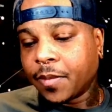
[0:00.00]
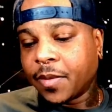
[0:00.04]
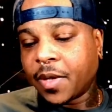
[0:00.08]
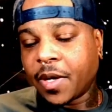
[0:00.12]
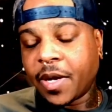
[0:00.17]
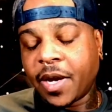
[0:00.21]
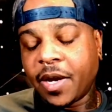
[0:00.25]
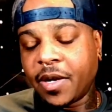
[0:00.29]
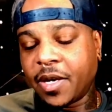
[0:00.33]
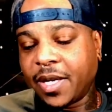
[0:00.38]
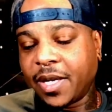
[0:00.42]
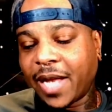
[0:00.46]

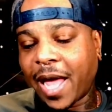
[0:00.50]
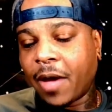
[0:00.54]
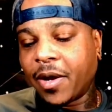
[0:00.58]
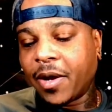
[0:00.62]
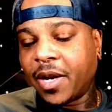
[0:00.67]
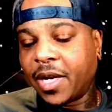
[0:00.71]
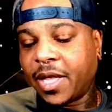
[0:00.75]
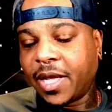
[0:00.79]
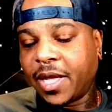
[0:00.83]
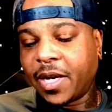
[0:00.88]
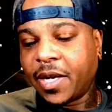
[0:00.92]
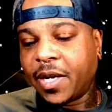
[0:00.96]
They're hearing it loud
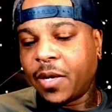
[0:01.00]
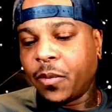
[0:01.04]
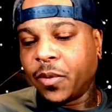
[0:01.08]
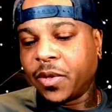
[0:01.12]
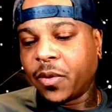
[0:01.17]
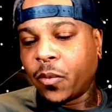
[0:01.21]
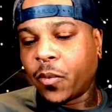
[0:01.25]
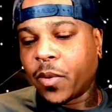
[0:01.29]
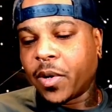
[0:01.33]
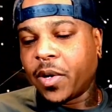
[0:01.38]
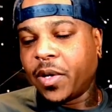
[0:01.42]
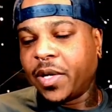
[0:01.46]
and clear here with
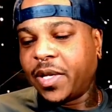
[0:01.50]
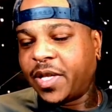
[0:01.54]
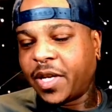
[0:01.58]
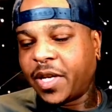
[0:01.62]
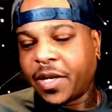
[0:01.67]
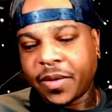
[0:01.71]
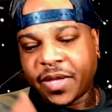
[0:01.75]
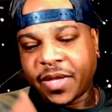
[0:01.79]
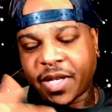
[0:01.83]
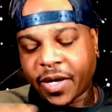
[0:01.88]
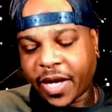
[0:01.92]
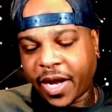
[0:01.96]
the world.
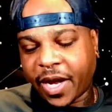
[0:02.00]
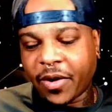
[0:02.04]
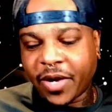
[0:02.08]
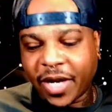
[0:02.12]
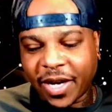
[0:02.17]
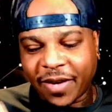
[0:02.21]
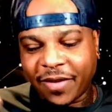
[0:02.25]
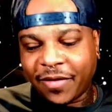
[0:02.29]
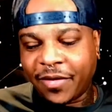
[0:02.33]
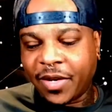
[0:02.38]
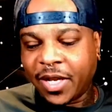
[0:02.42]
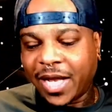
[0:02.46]
They're hearing
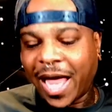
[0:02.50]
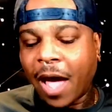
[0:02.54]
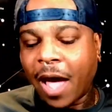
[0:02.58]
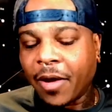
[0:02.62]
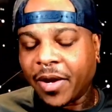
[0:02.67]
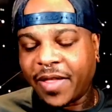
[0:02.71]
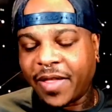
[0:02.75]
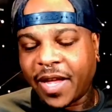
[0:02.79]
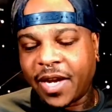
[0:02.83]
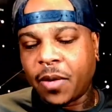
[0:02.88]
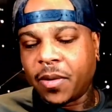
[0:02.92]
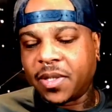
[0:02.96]
it
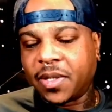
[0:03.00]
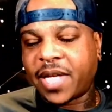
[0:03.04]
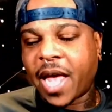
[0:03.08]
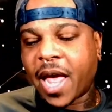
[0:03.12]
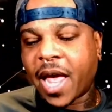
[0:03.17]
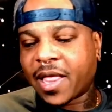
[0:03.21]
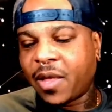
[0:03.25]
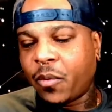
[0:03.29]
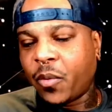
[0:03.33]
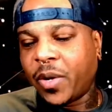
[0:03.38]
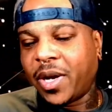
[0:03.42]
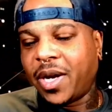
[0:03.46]
loud. They know
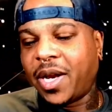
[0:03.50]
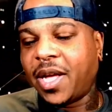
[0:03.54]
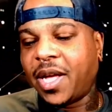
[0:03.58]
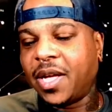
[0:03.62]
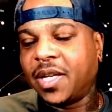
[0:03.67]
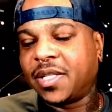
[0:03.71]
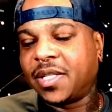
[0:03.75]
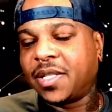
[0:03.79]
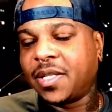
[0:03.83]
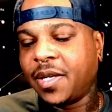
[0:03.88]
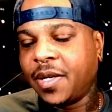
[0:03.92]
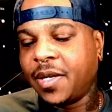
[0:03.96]
exactly what it
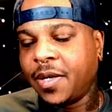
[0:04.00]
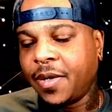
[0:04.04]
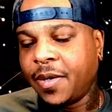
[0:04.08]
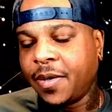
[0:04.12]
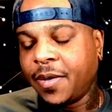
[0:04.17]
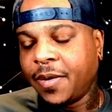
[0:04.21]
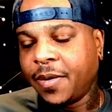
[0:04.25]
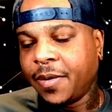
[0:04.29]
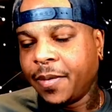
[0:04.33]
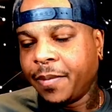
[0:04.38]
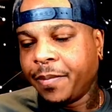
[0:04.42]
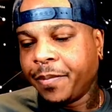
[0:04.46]
is.
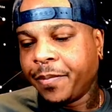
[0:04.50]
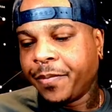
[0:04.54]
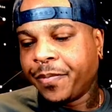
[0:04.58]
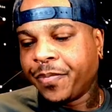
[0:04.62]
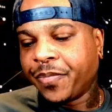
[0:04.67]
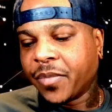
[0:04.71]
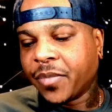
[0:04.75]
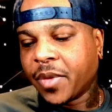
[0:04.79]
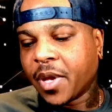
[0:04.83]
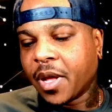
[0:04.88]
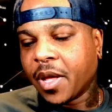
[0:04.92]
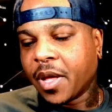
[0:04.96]

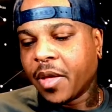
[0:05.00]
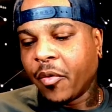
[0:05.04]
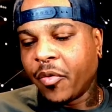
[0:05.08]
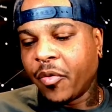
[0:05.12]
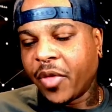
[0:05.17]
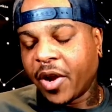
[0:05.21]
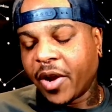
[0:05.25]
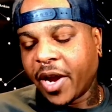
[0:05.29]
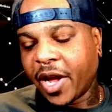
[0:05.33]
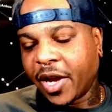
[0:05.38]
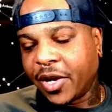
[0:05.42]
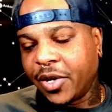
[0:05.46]

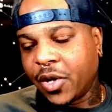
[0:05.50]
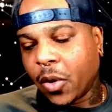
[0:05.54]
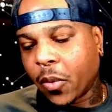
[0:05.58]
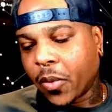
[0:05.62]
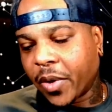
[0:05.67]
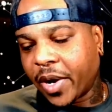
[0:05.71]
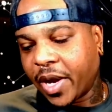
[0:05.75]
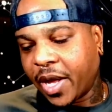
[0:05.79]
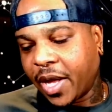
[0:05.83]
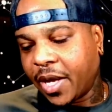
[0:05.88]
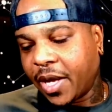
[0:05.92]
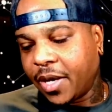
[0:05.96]
They're
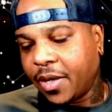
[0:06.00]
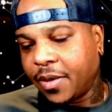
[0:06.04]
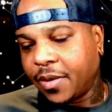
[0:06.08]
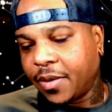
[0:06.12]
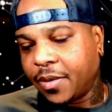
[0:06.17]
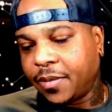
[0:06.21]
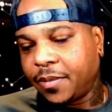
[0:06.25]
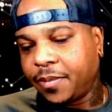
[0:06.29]
ignoring it.